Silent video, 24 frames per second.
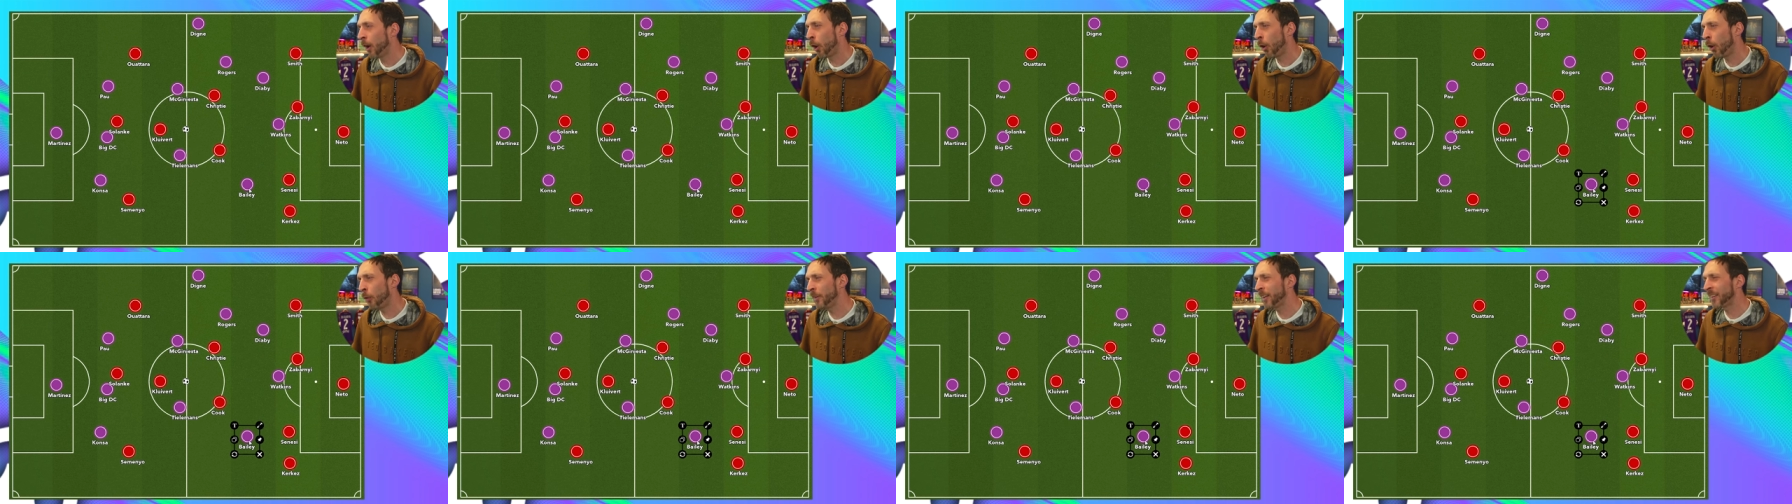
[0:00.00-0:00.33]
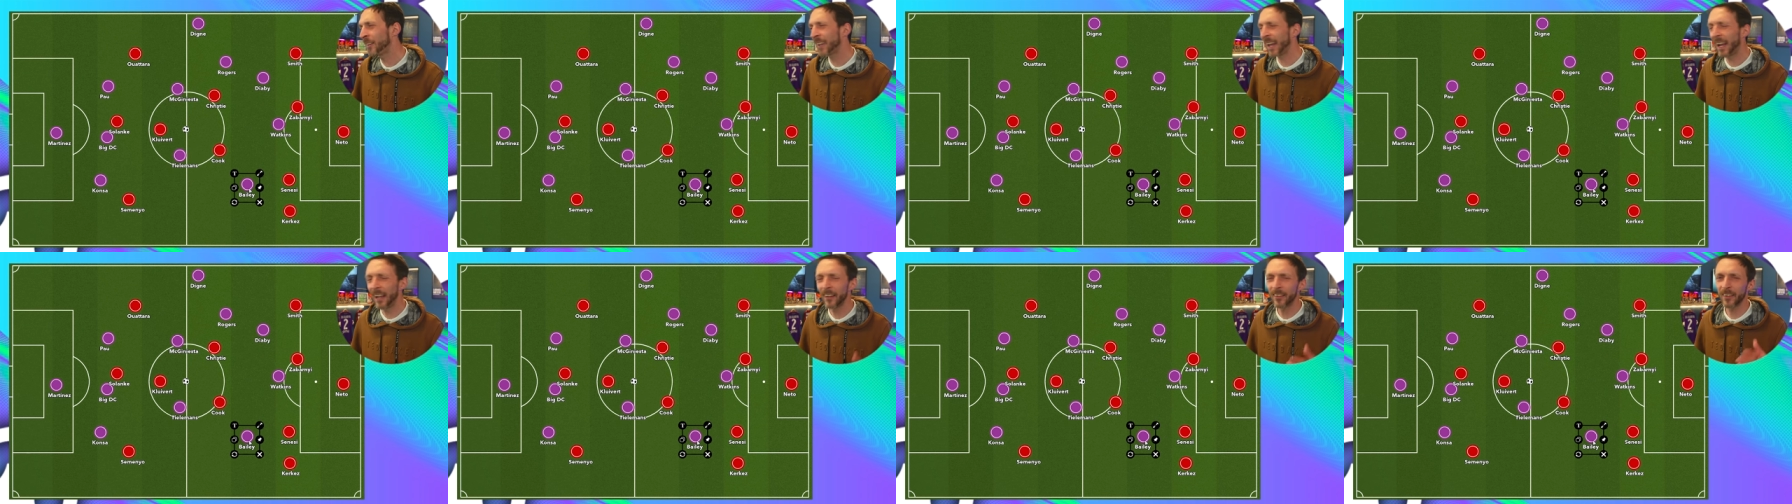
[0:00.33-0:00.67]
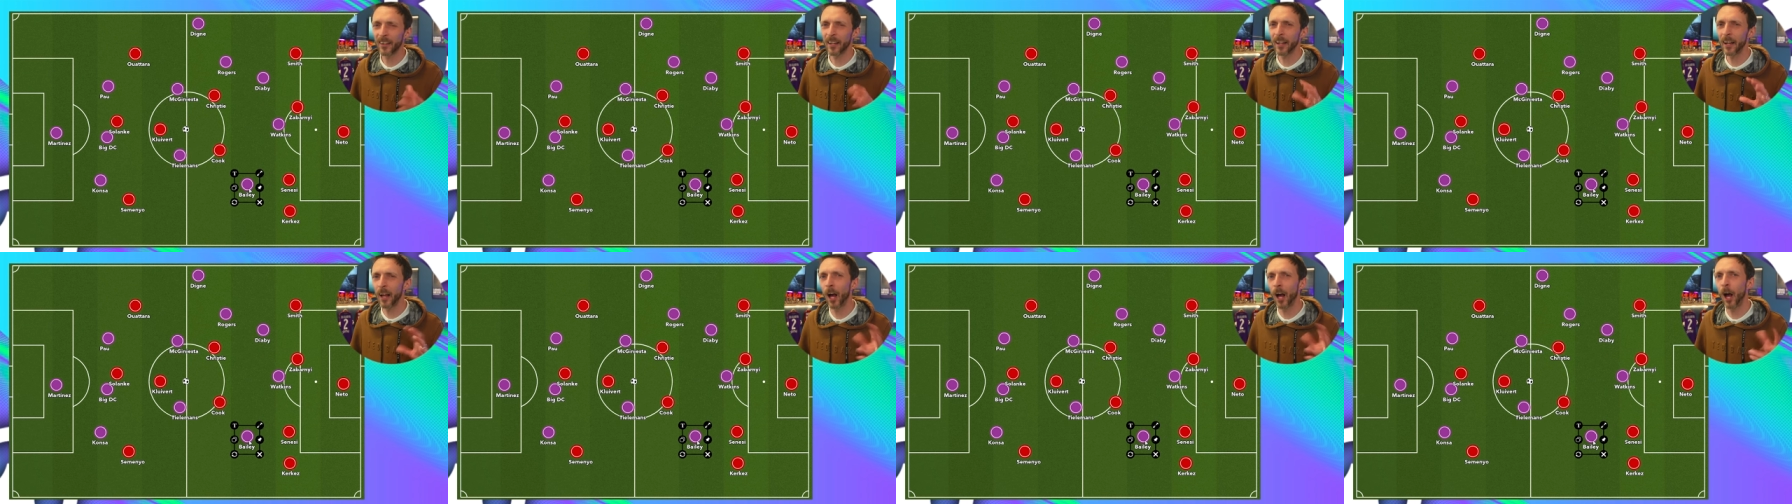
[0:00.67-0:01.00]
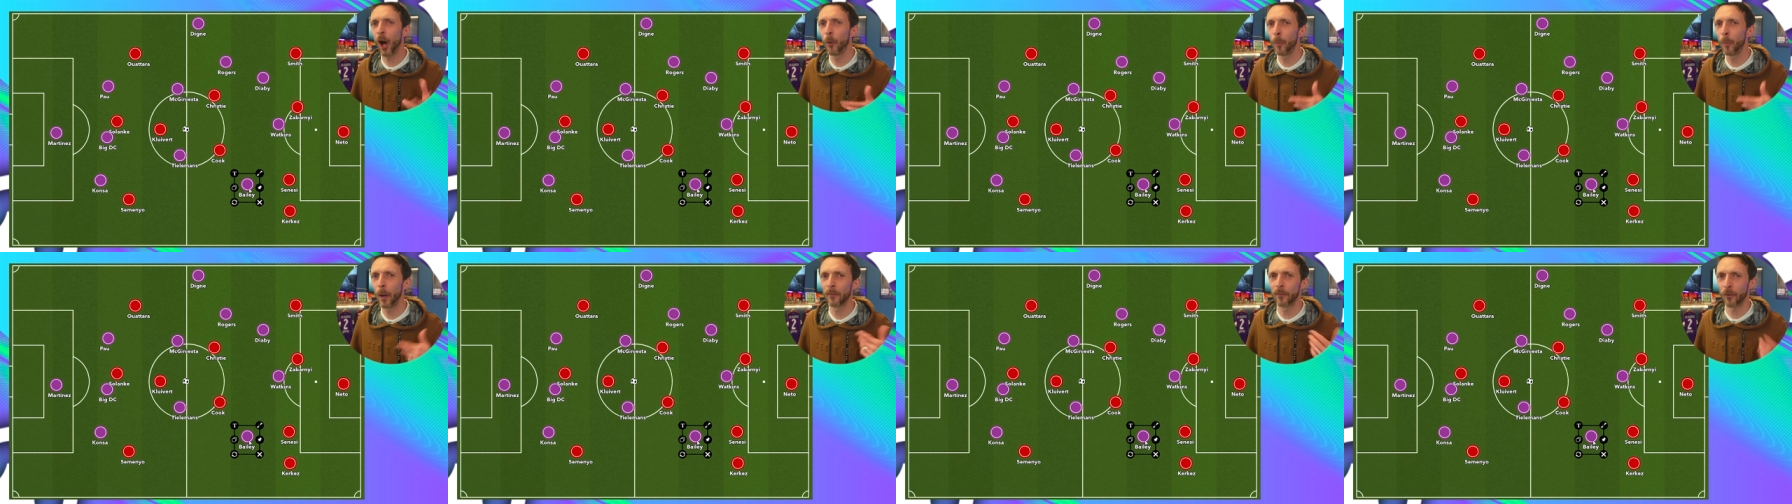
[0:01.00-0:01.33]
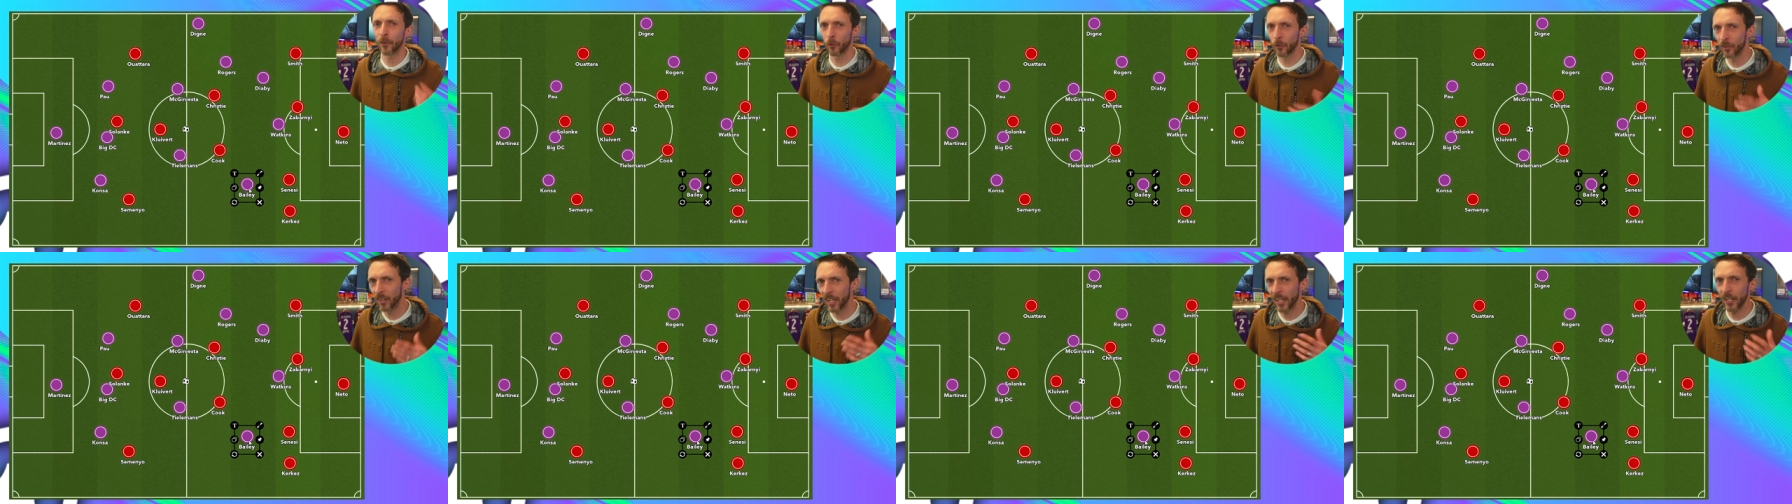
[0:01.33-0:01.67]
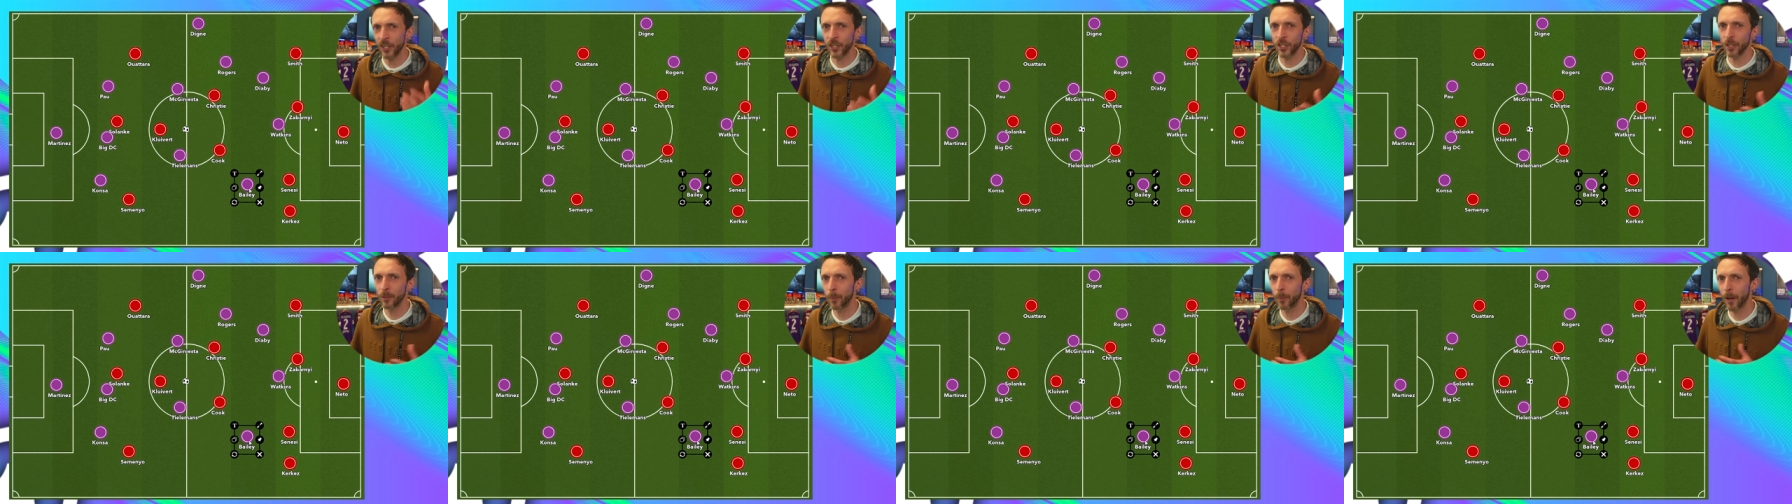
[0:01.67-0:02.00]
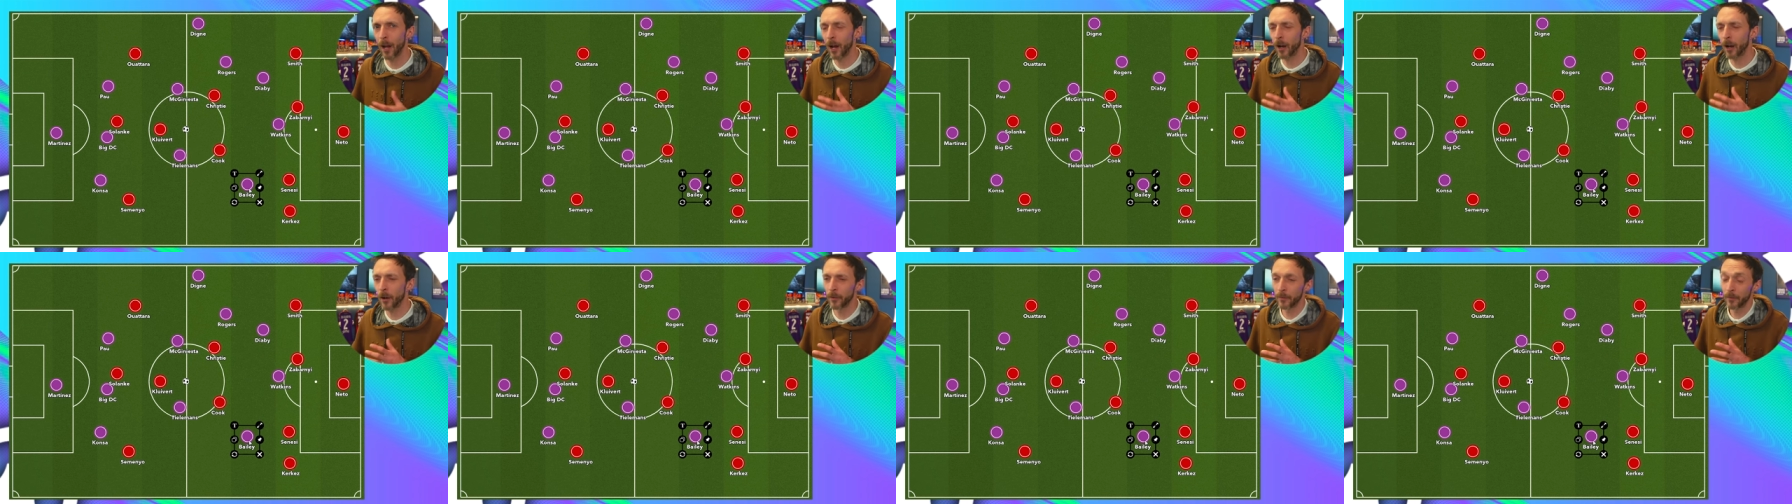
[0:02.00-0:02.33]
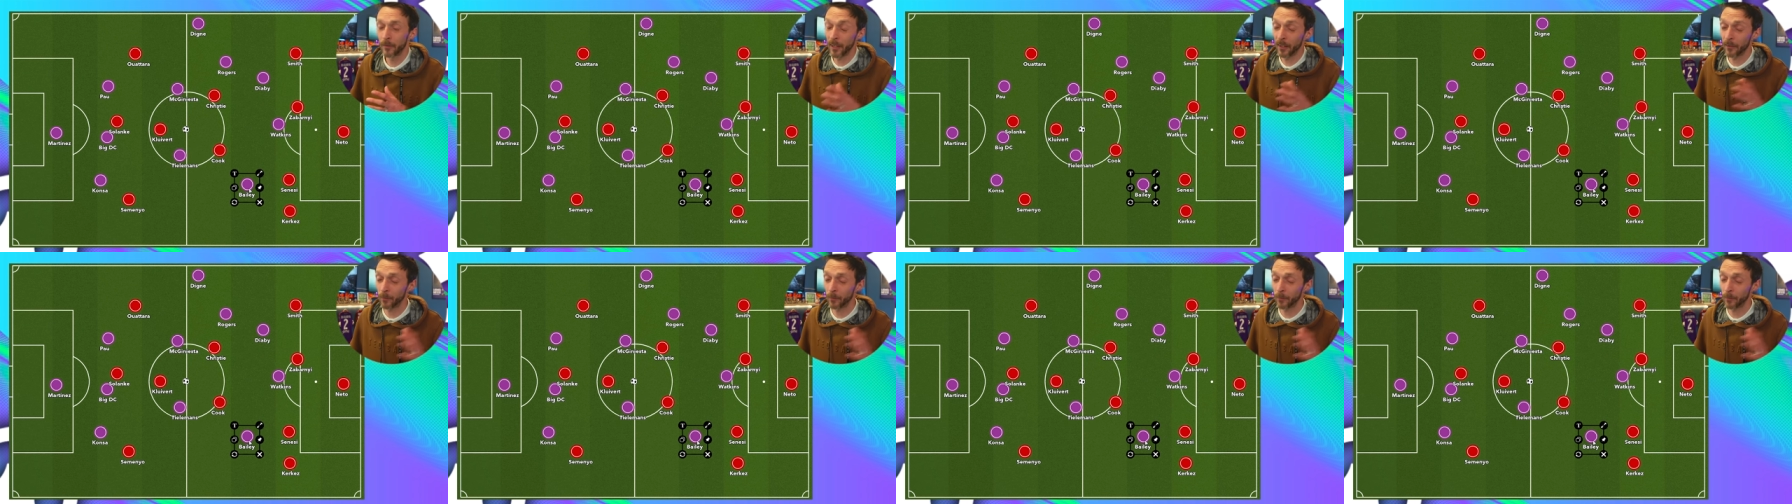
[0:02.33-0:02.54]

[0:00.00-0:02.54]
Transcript: all these guys are in a little bit of a rotation pattern.